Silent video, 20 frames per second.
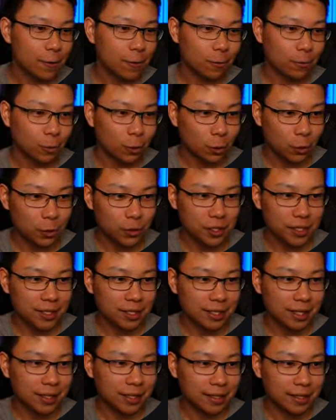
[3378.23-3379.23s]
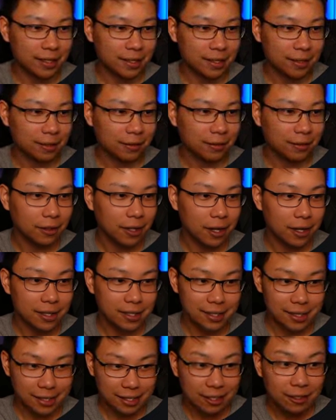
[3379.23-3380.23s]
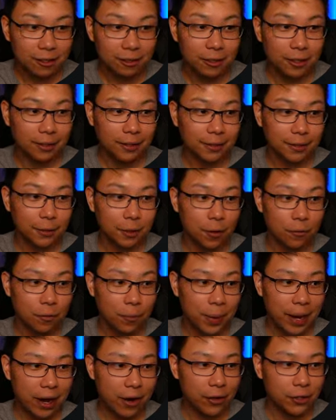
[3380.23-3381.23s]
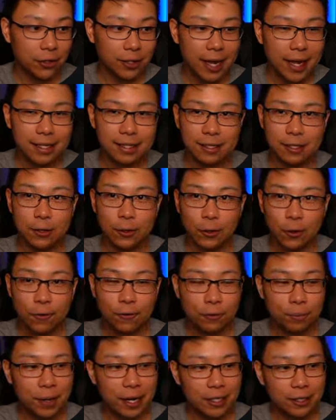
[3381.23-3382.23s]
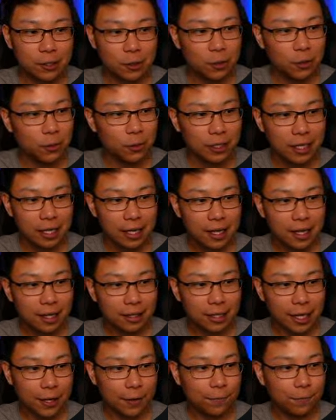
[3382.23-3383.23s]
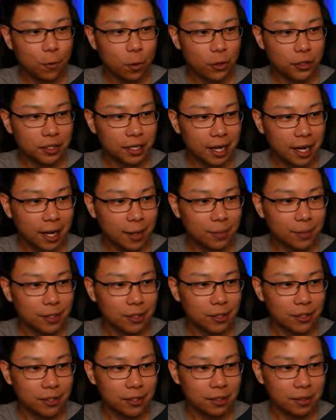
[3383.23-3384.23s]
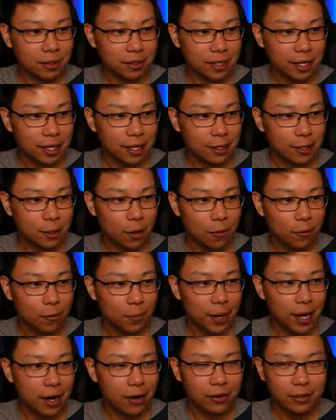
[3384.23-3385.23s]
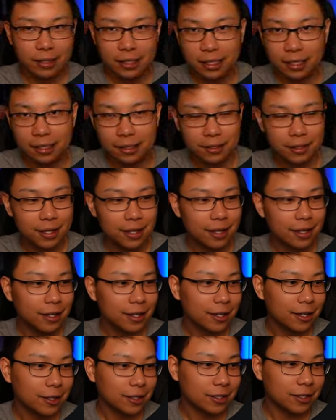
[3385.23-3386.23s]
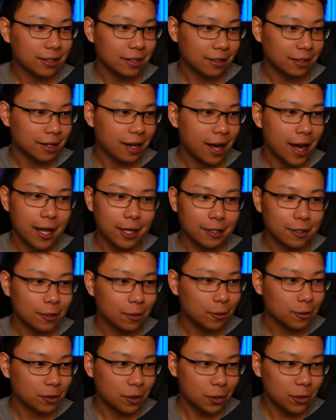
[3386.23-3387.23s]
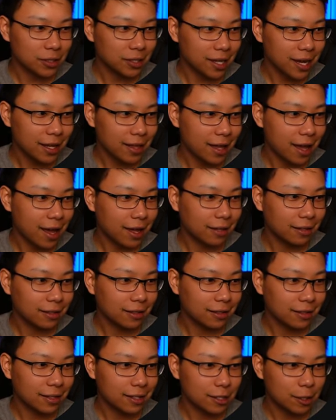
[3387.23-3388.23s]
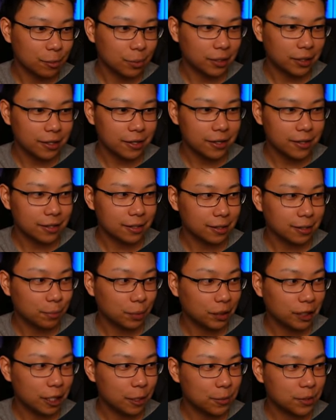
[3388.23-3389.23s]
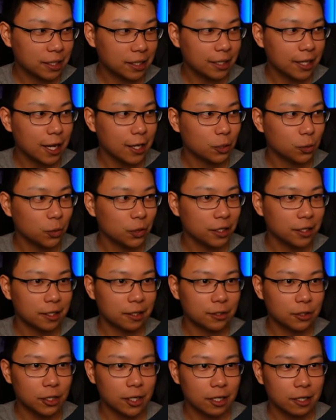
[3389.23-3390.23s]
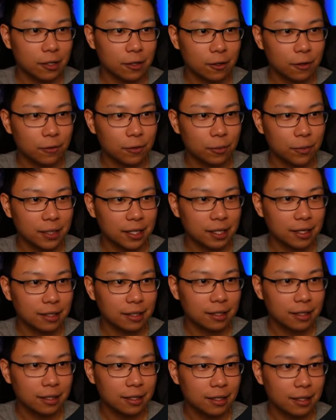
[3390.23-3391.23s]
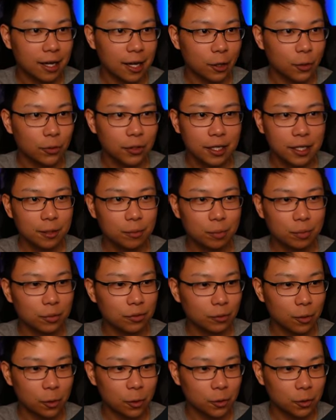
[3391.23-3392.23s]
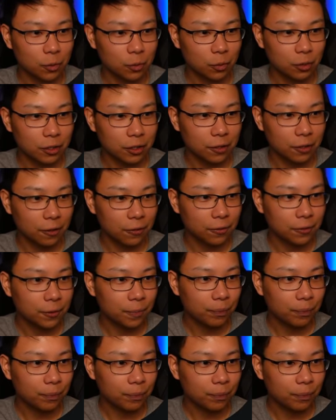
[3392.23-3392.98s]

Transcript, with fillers: Rotos' kit is still... still a little overpowered. You guys nerfed my dude like four times and you're still saying he's overpowered? He is. Dear God, don't don't say that. Because then Polarium's going to catch wind and try to nerf him again. I don't need Rotos nerfed.